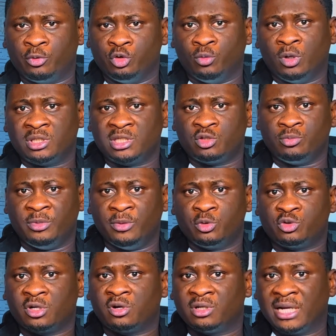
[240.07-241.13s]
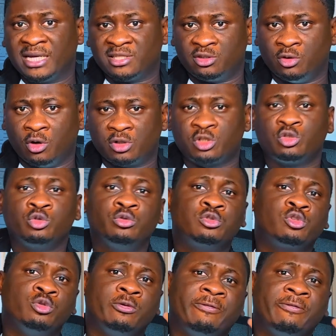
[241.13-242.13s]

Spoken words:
you want it to be able to recognize dogs, so you